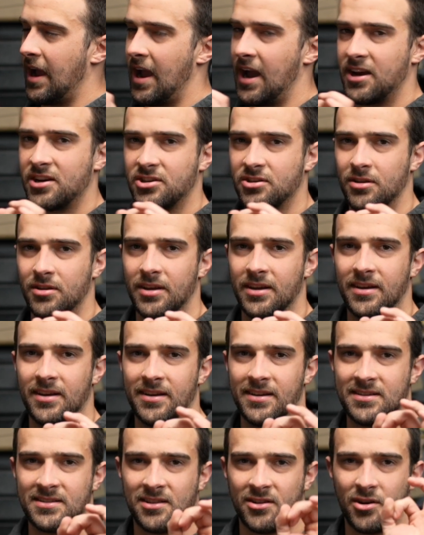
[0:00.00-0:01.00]
actually
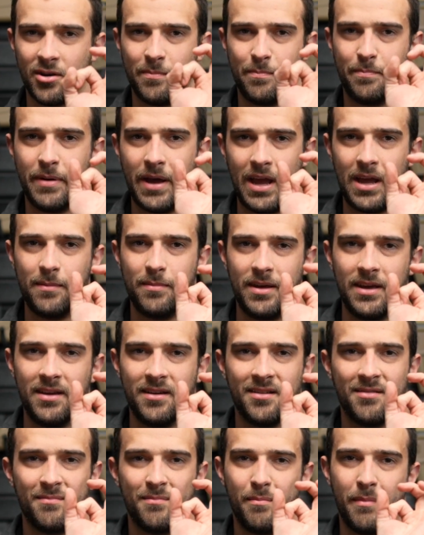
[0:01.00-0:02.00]
is little
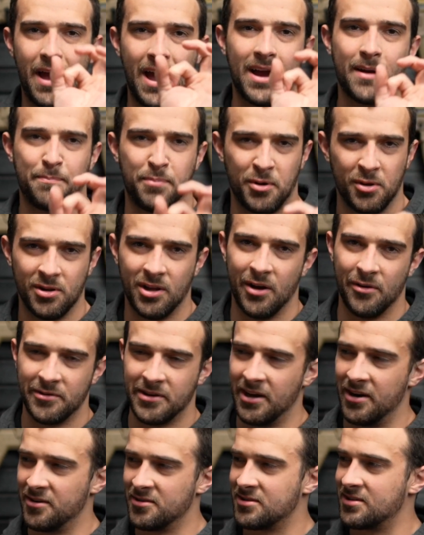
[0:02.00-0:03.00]
baby Magpul
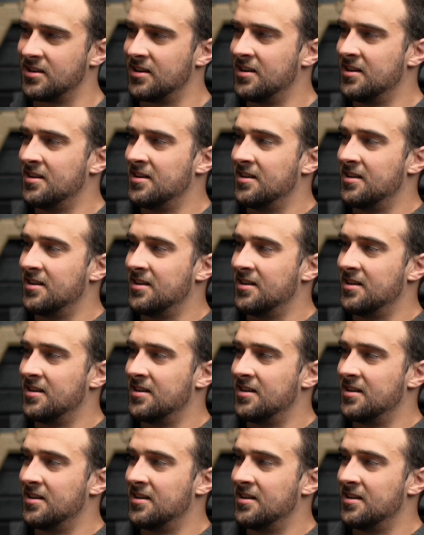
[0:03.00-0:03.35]
logos.